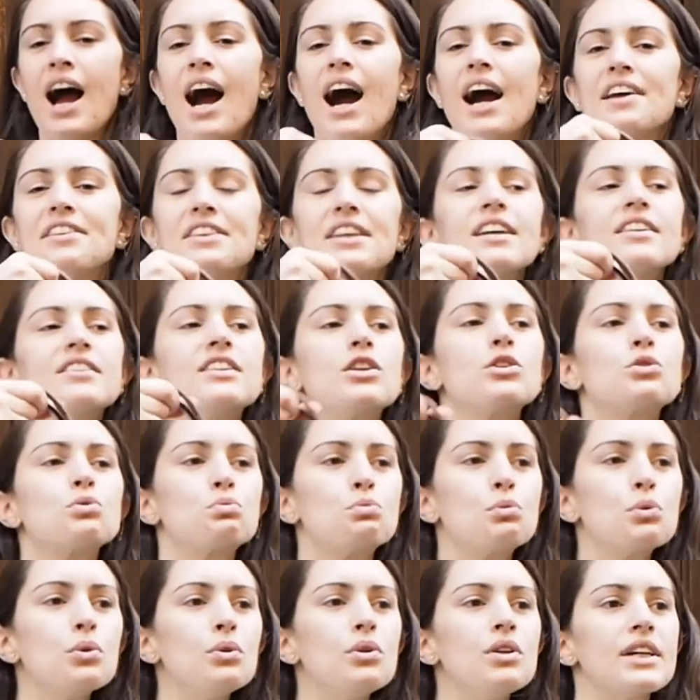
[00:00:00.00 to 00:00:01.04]
I think the
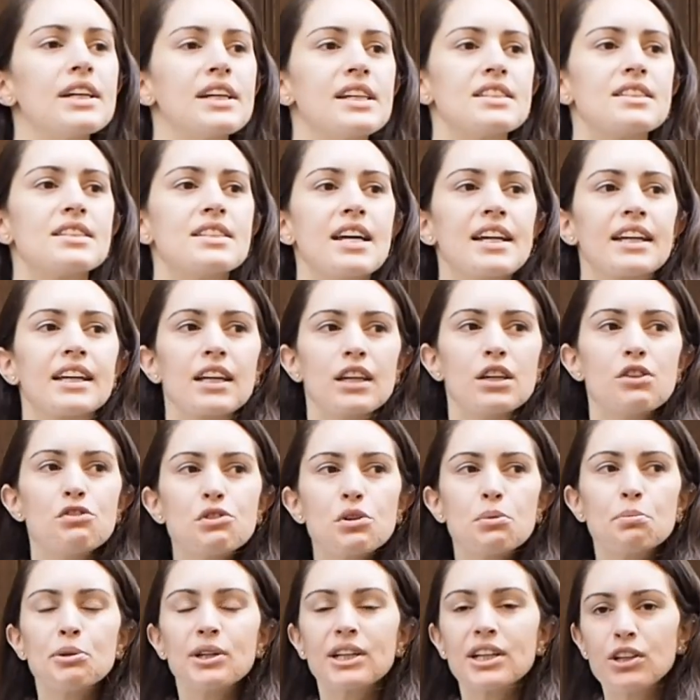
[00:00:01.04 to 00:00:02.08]
rule is like if you
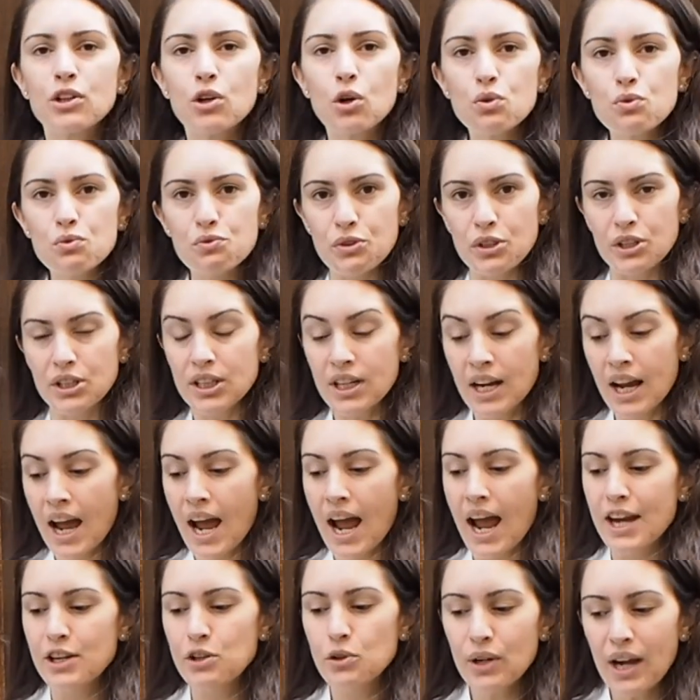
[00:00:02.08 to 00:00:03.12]
bring it over
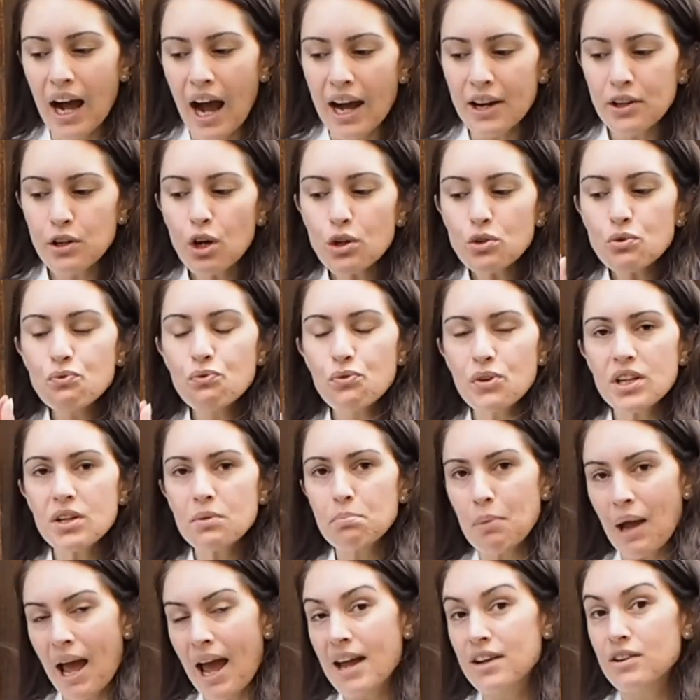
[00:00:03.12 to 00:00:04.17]
and you cannot fit a
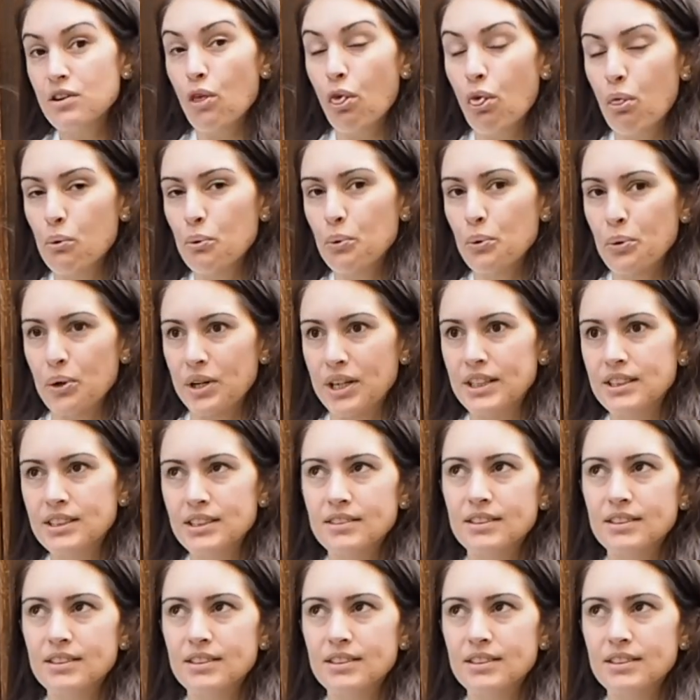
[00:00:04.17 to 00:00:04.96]
pen through it,